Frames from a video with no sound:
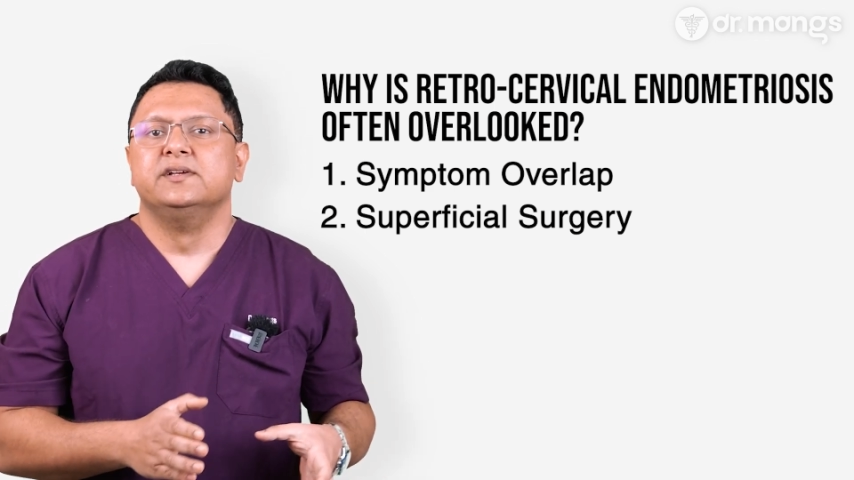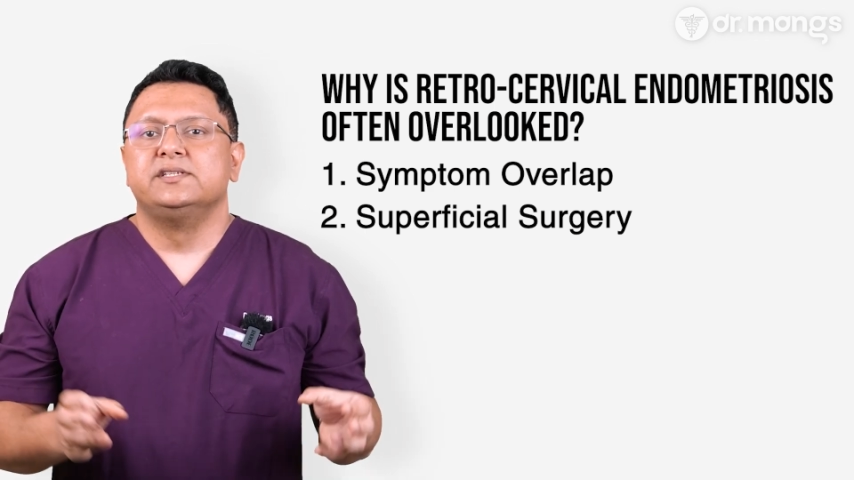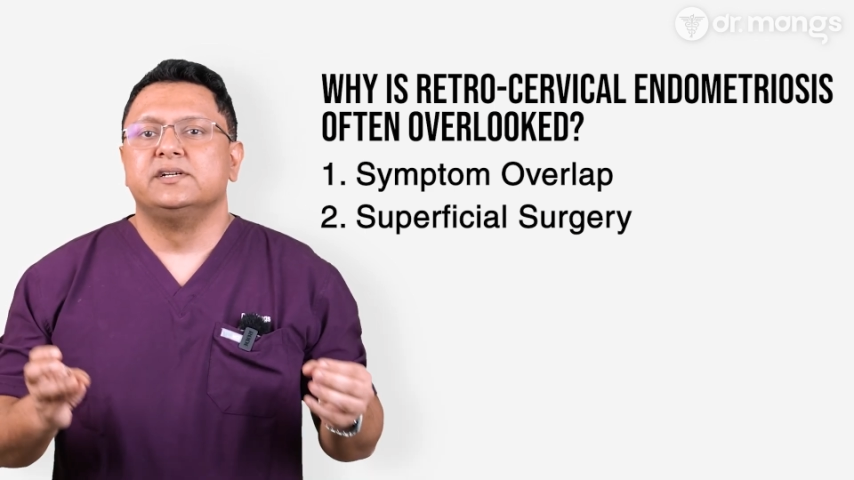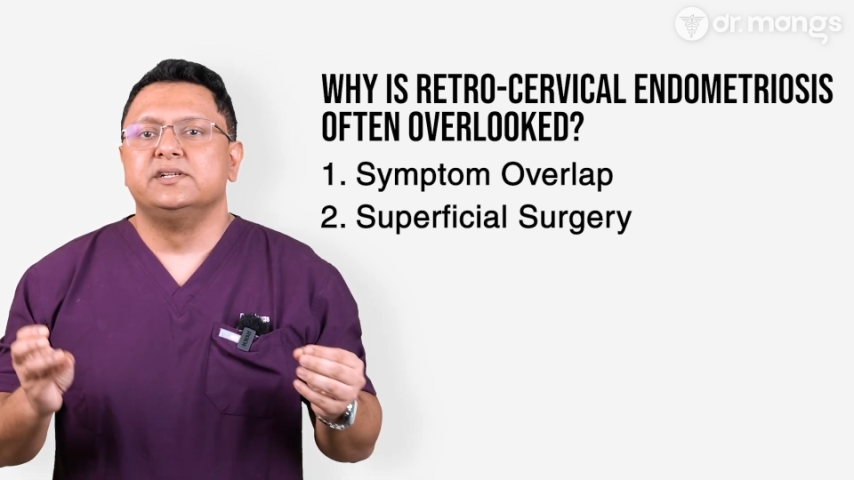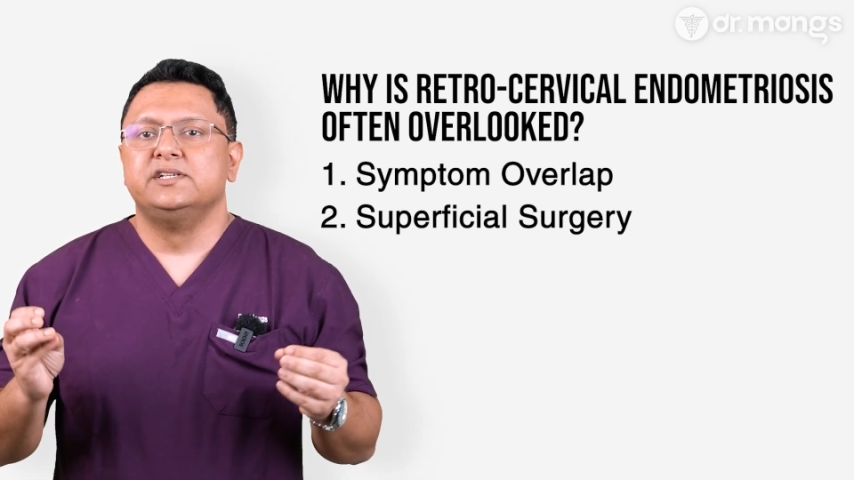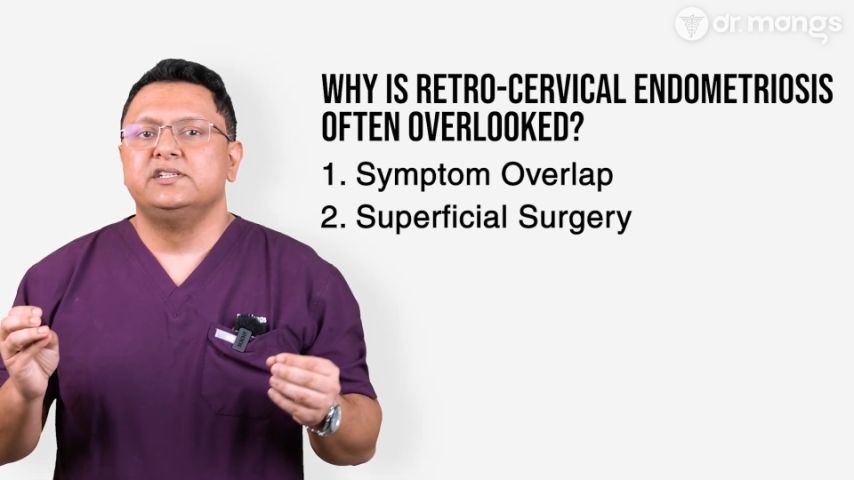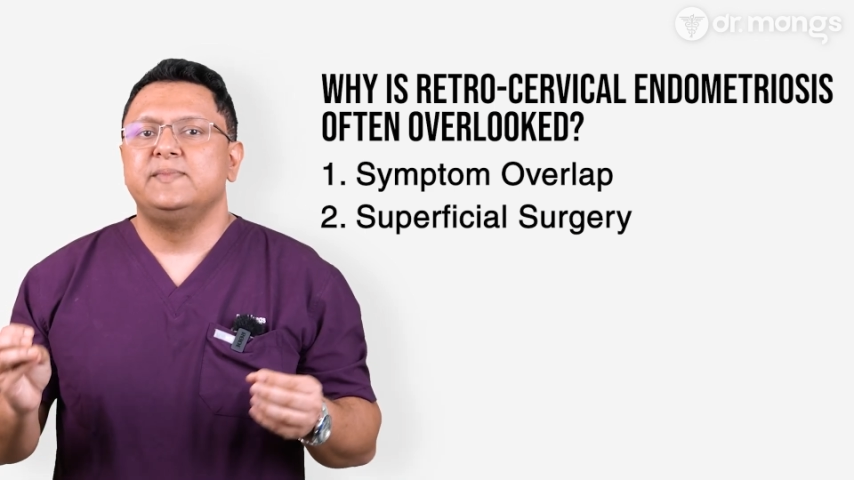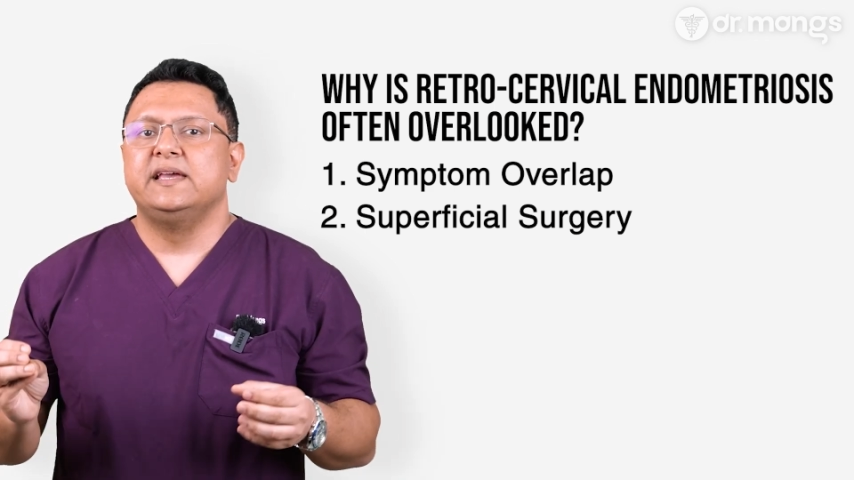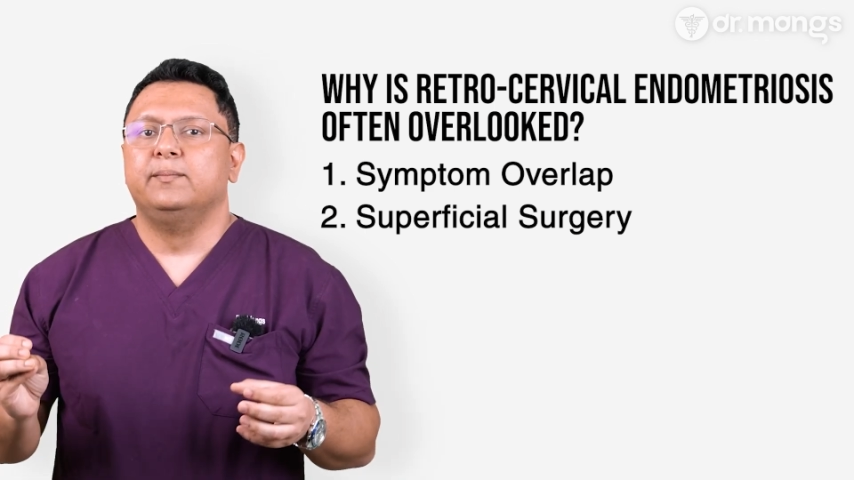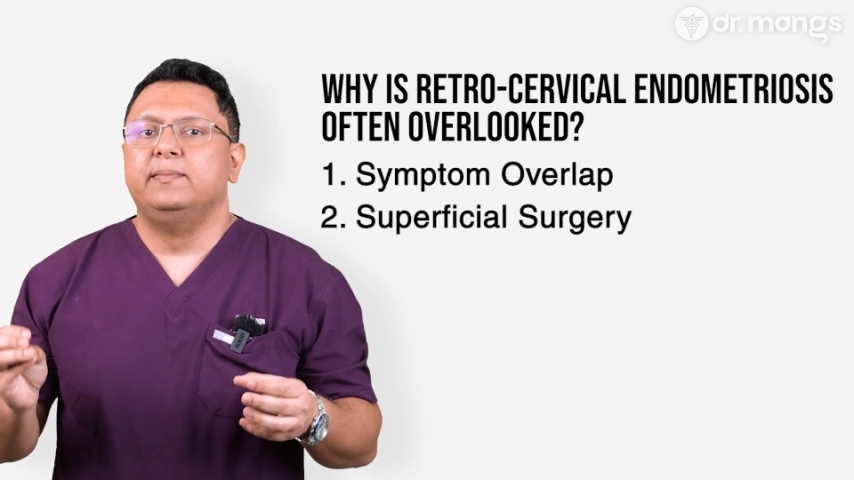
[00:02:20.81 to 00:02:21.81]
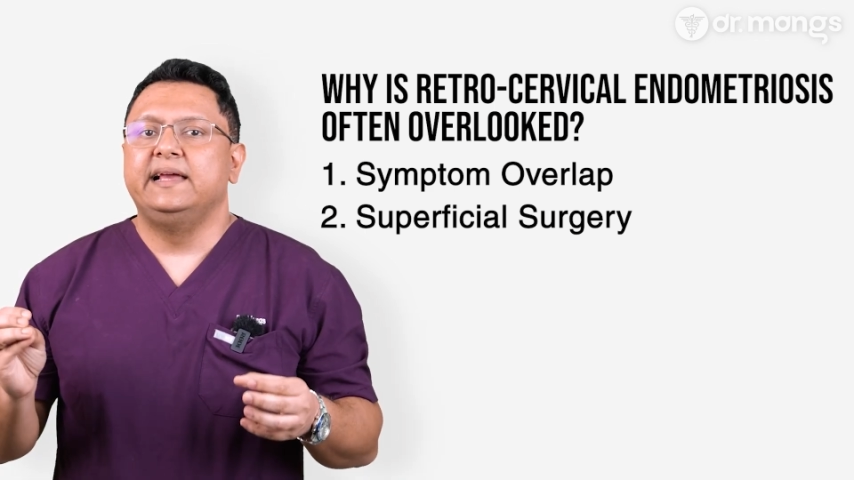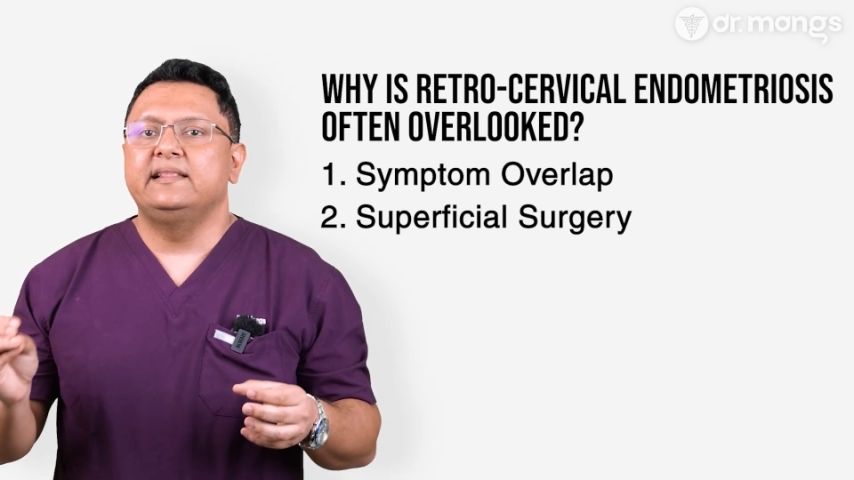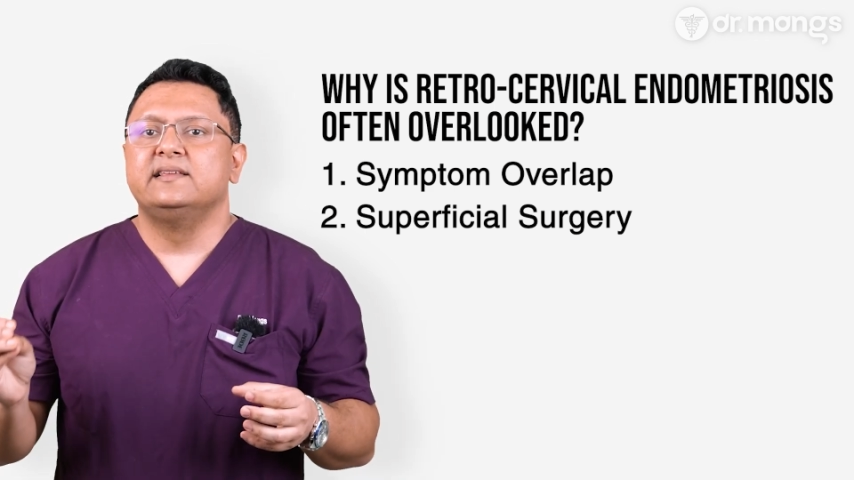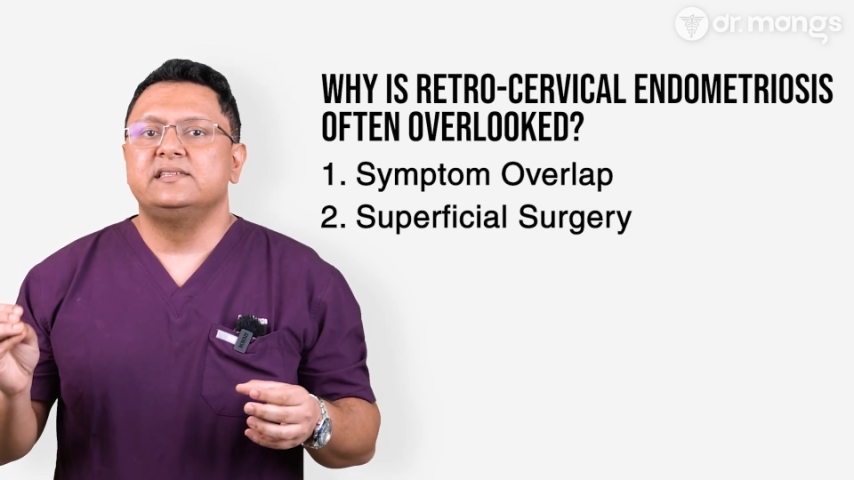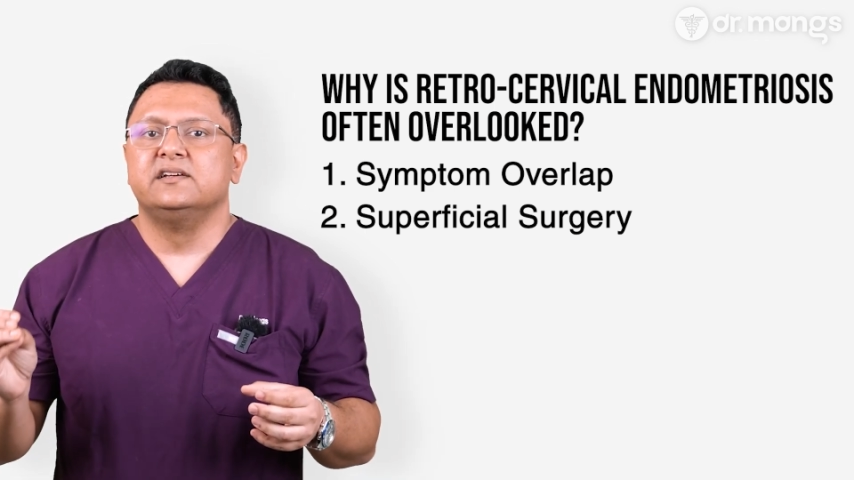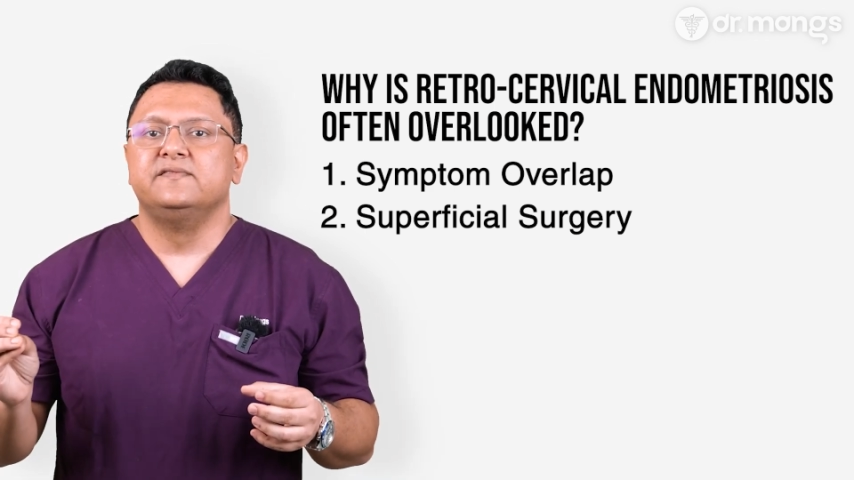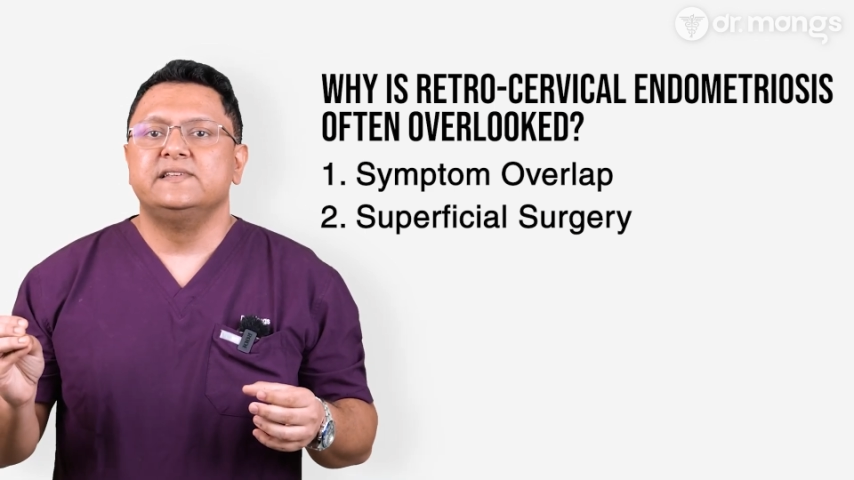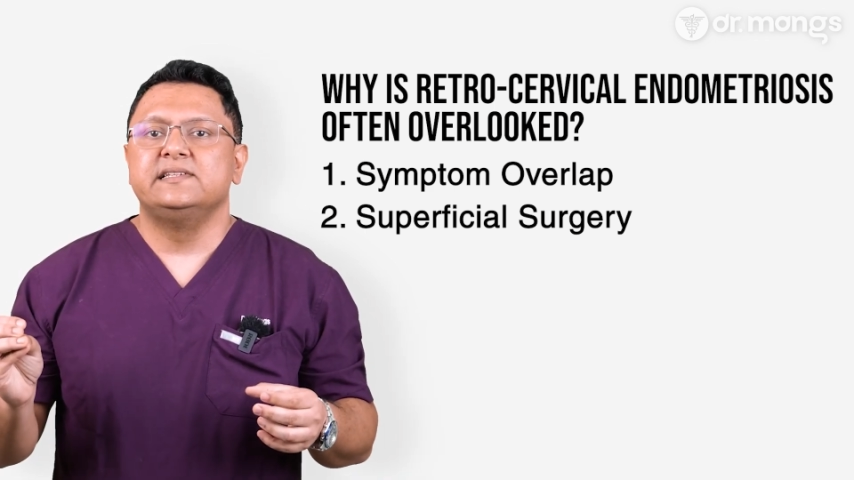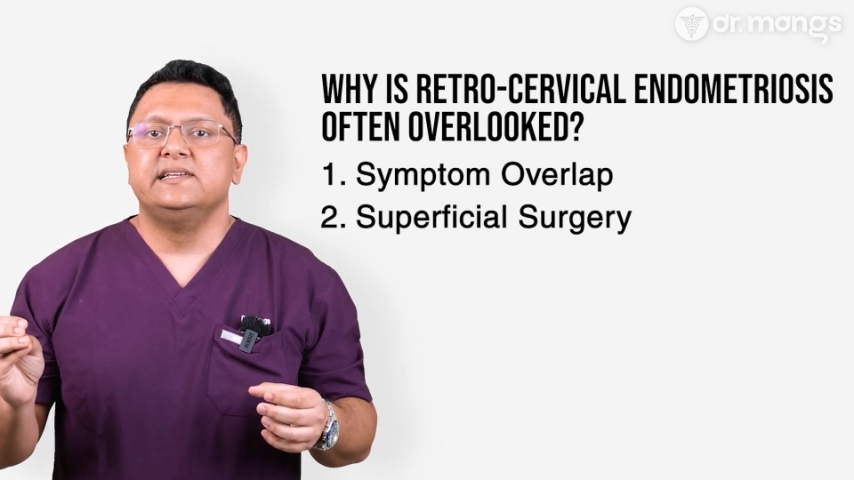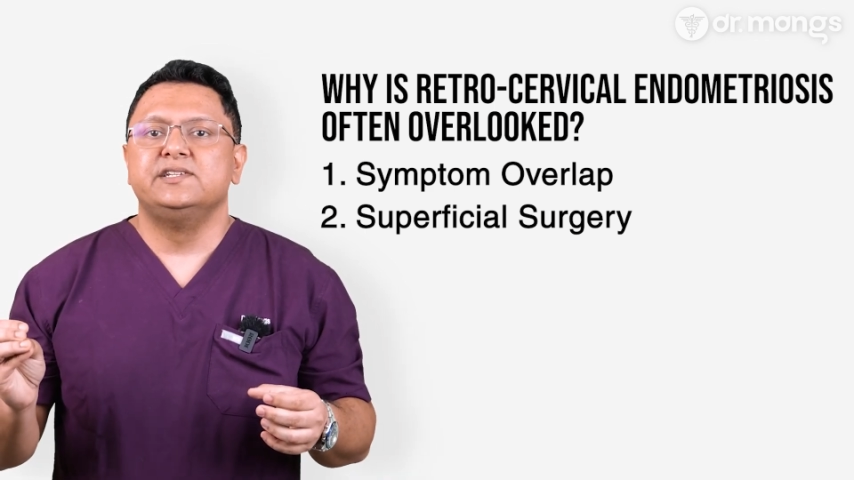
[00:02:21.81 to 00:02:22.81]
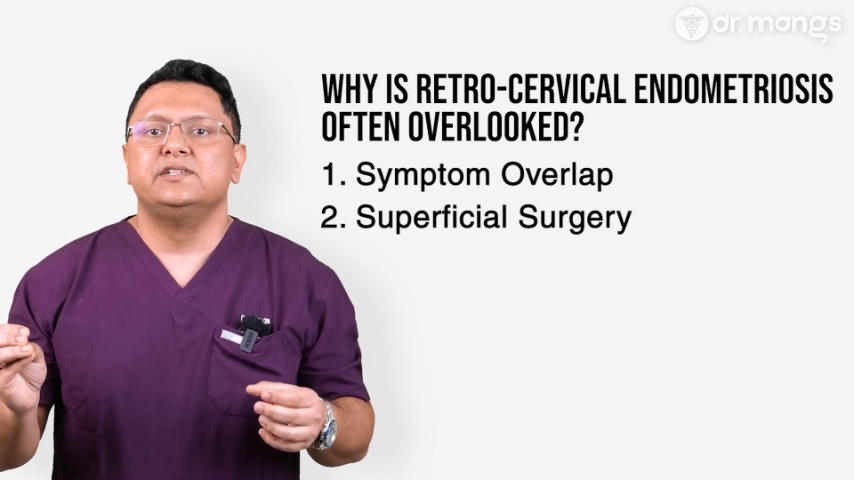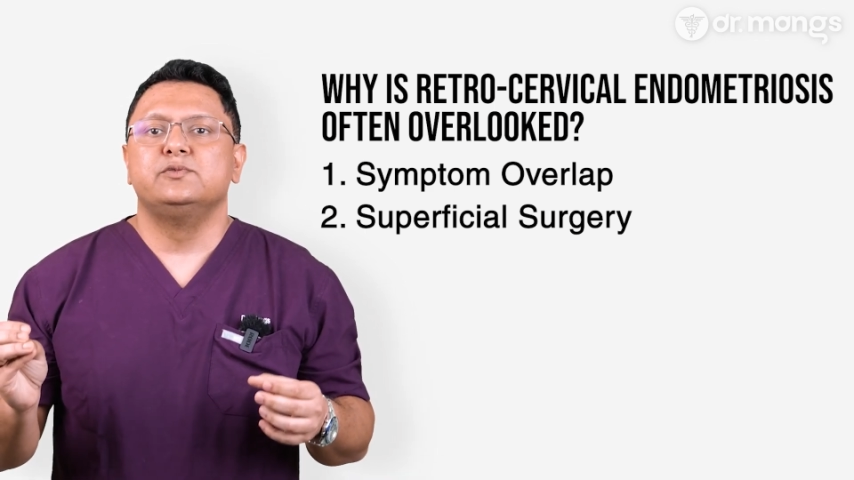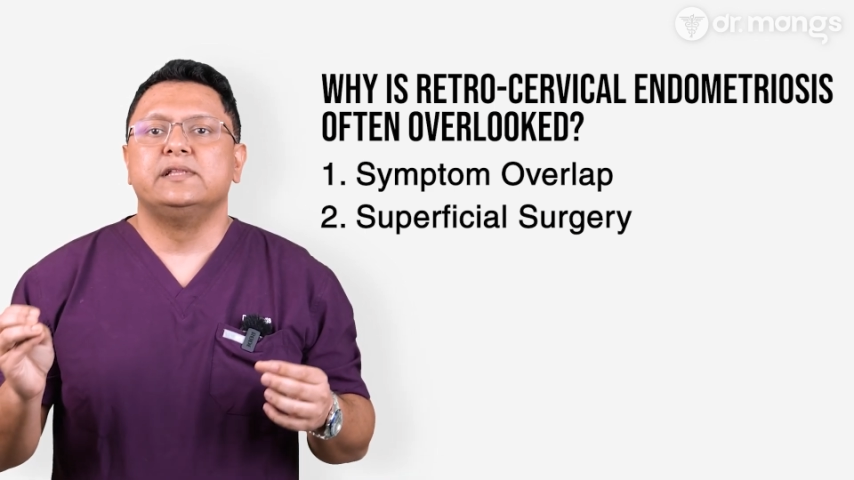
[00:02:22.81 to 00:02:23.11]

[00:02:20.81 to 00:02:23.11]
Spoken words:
Surgeons may ablate the surface lesions